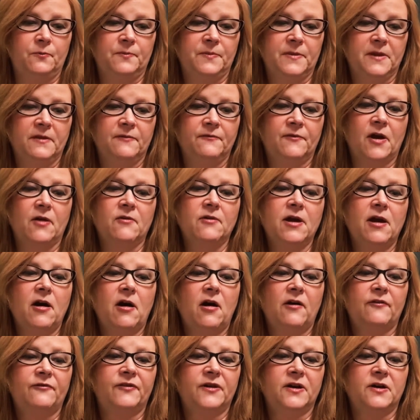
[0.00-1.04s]
Very
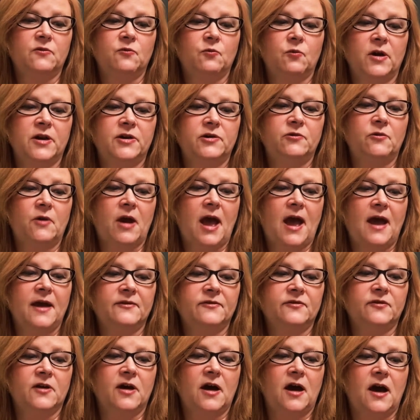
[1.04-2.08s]
often when you
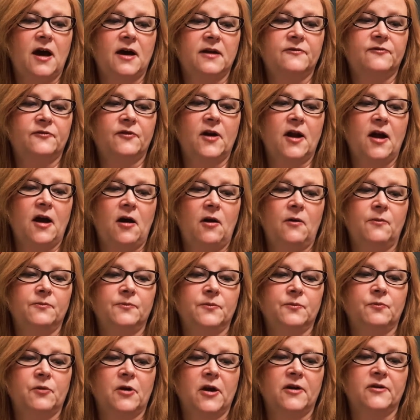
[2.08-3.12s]
ask God for help,
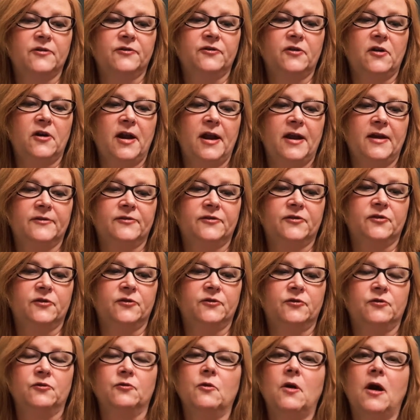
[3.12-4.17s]
prayers are
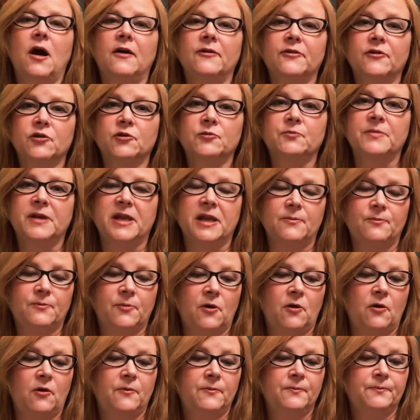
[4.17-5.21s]
answered through other
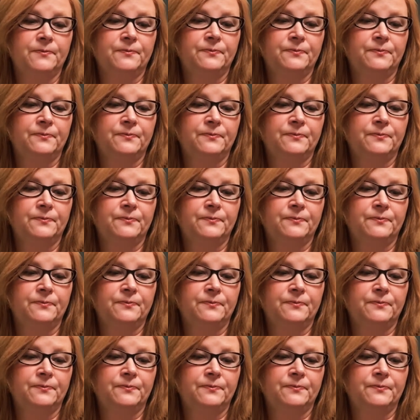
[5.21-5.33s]
people.